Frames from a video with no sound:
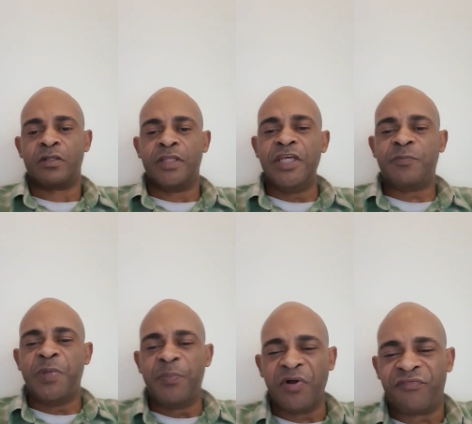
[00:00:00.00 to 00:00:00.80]
These
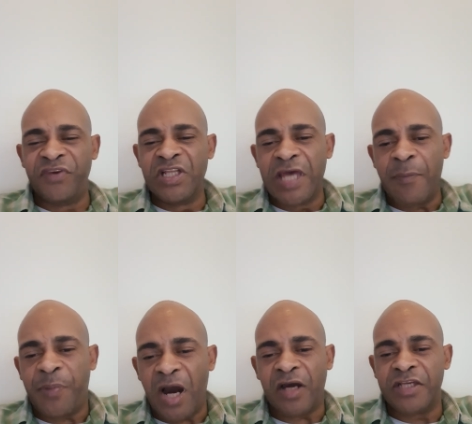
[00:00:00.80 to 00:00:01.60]
people feel their
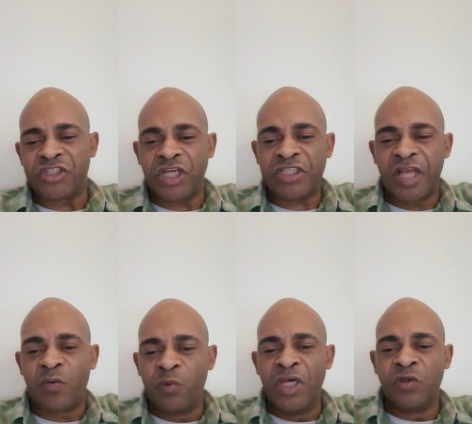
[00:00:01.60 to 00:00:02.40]
pockets just like
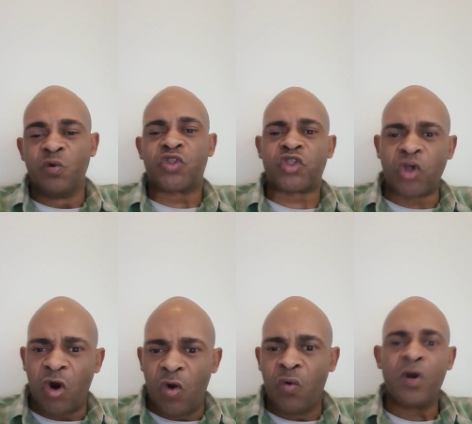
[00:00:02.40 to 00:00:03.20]
we do.
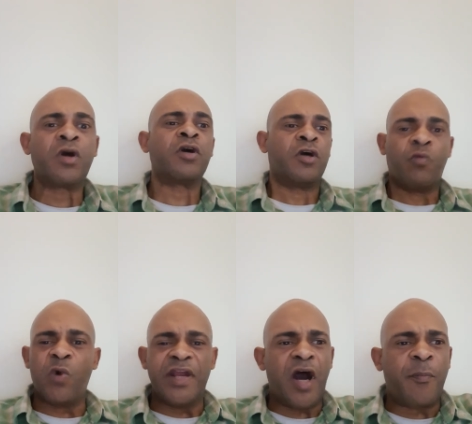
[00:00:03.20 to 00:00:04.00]
So,
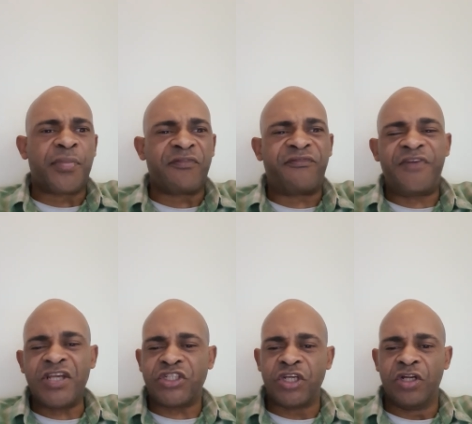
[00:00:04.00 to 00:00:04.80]
when a
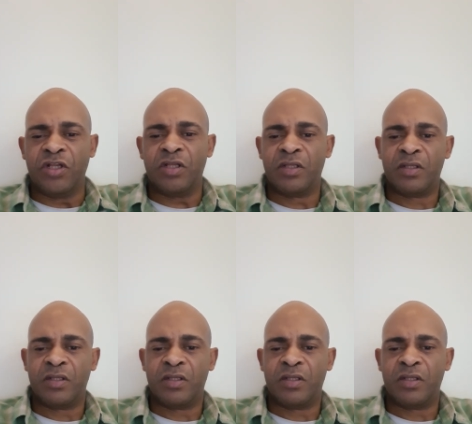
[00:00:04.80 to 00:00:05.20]
professional